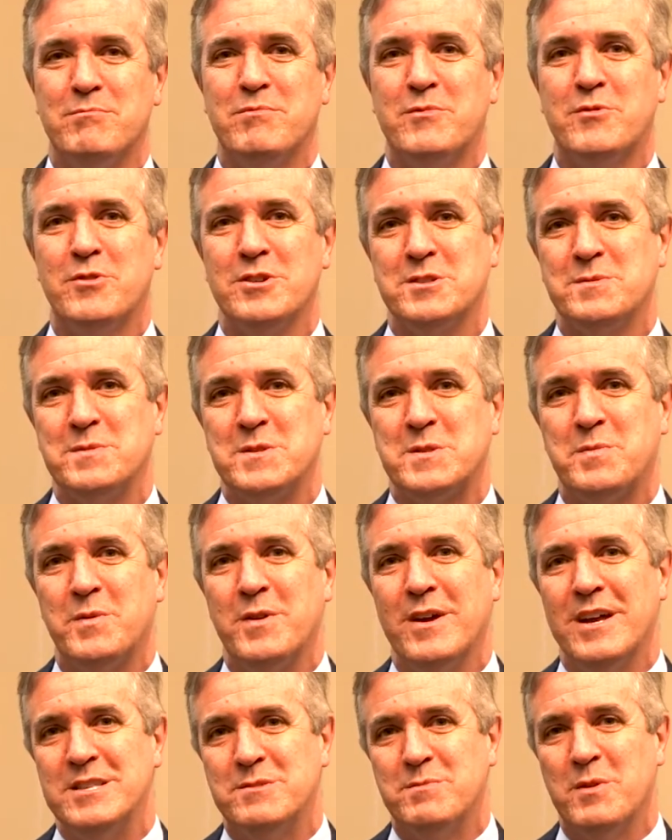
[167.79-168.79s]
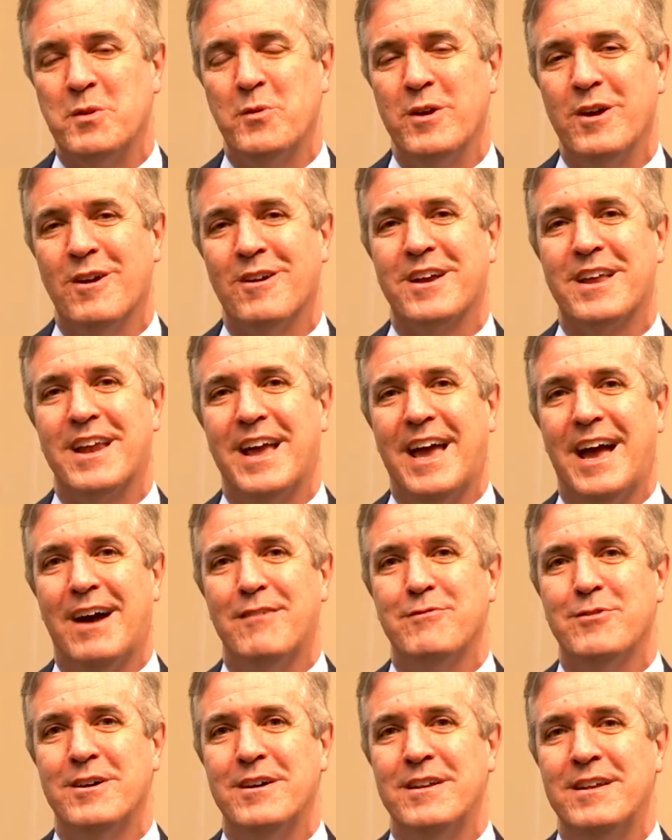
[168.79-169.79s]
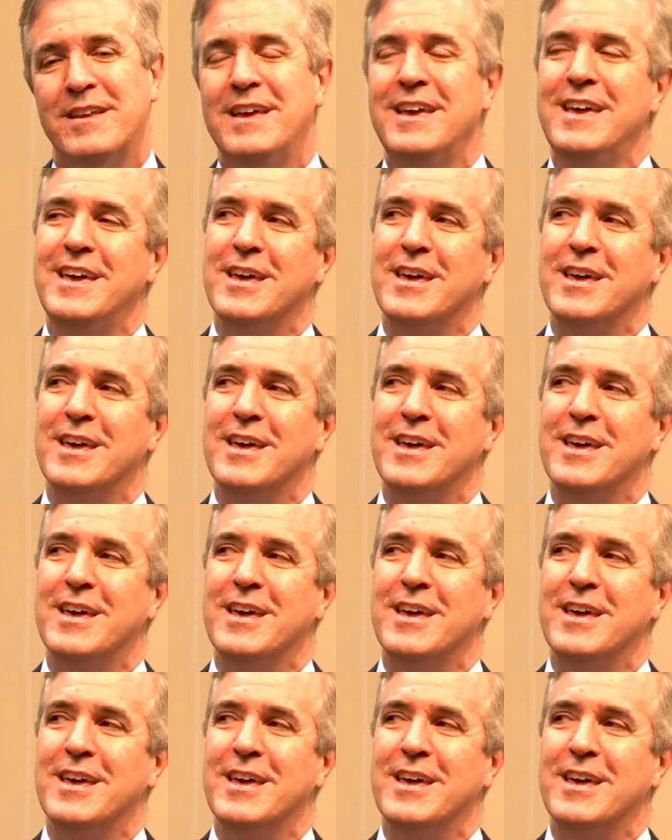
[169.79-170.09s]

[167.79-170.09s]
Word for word: Christmas parades, but we are going to have one.